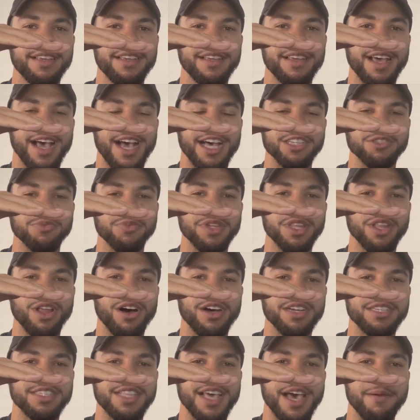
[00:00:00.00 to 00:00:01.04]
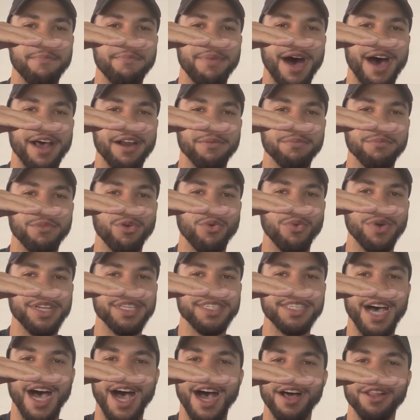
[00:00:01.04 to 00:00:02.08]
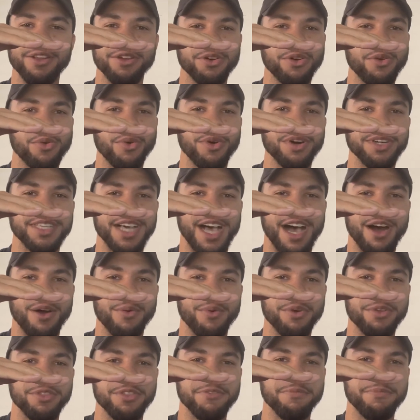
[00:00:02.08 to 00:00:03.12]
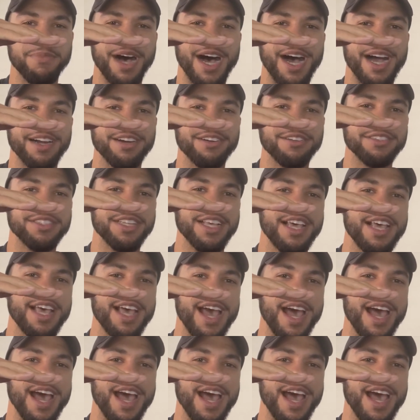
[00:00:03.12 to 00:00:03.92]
as we lost that bottom quintile or quartile worth of buyers.